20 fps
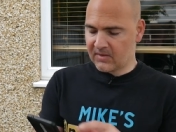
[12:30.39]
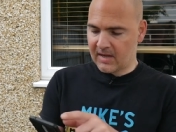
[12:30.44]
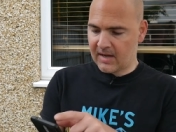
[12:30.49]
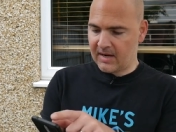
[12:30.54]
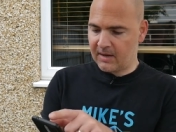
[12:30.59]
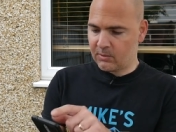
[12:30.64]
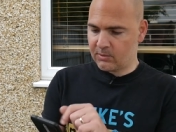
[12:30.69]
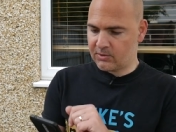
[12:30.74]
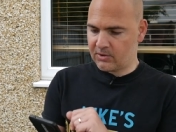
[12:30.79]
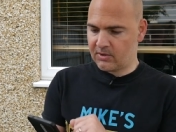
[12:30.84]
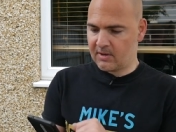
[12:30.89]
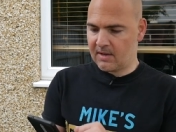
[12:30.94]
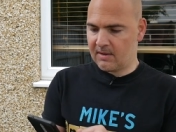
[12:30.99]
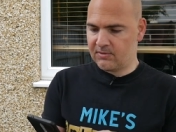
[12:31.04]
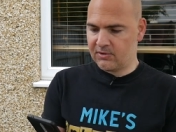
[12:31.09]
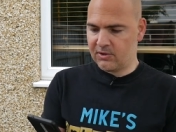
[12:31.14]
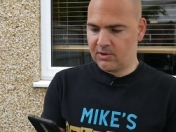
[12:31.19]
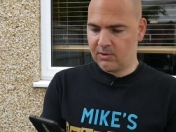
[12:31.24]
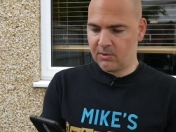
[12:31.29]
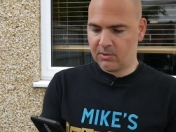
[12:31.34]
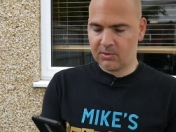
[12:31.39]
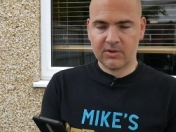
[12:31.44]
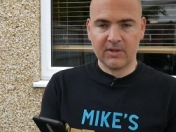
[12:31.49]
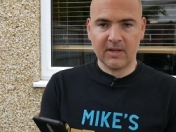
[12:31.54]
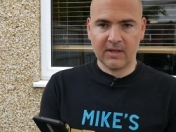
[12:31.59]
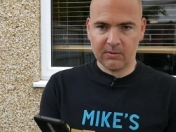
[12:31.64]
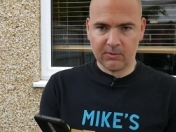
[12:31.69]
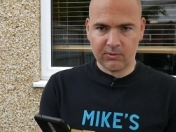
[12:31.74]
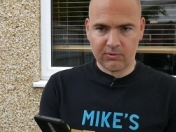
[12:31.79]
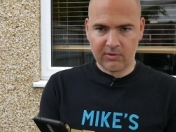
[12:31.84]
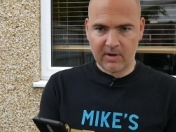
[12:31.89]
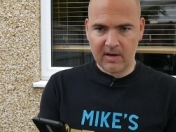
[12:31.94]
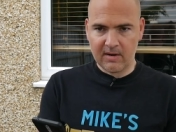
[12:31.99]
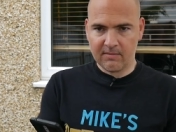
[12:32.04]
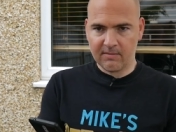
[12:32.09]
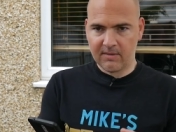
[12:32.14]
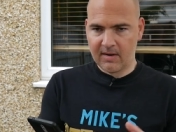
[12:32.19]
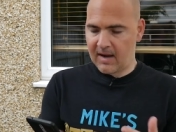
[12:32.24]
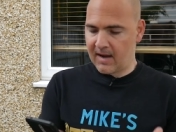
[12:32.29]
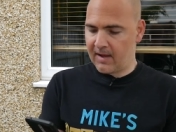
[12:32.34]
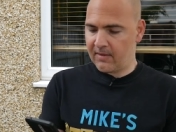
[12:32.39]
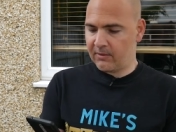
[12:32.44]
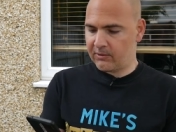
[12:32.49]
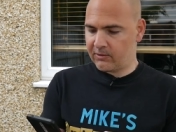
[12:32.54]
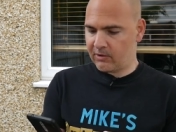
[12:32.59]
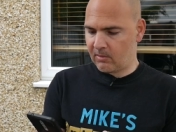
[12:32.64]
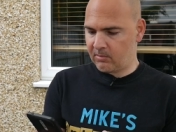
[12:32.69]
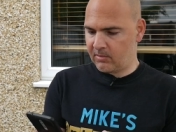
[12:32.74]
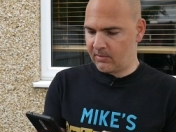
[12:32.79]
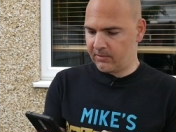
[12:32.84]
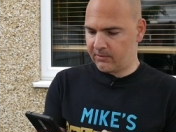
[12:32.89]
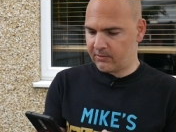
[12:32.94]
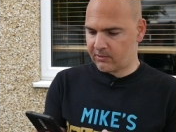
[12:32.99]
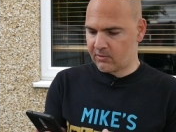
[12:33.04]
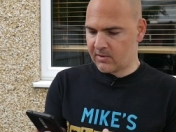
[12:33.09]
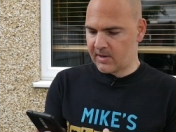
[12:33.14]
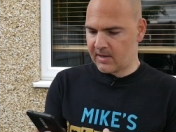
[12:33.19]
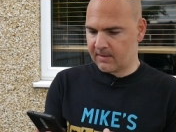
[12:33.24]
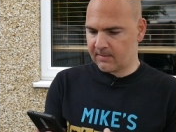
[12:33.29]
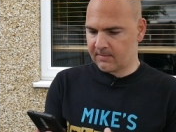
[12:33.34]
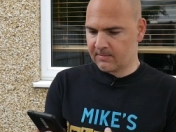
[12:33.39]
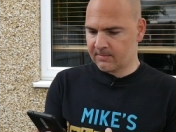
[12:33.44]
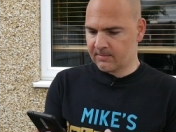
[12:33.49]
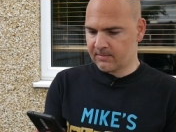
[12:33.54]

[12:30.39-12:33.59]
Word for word: and it also gives you your signal strength at the top of the screen.